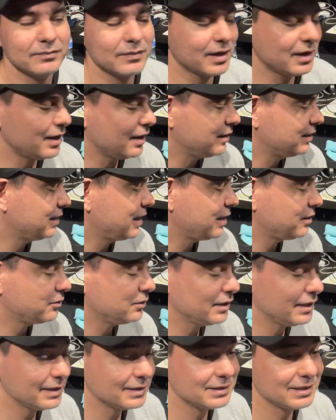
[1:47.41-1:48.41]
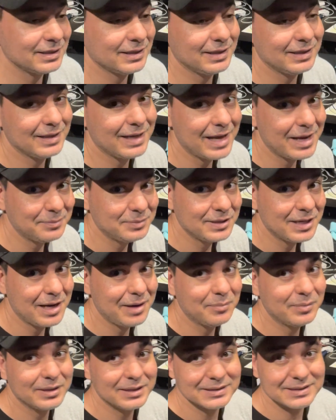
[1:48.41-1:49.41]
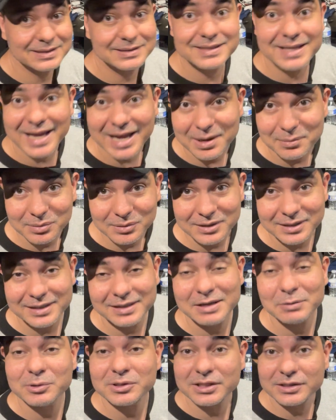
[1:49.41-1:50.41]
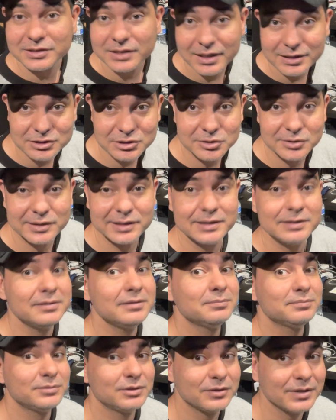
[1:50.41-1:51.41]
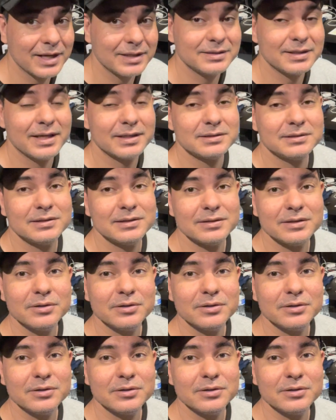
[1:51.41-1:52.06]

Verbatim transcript: Uh, not only is it a laptop, but it's a tablet with a touchscreen, so that's excellent.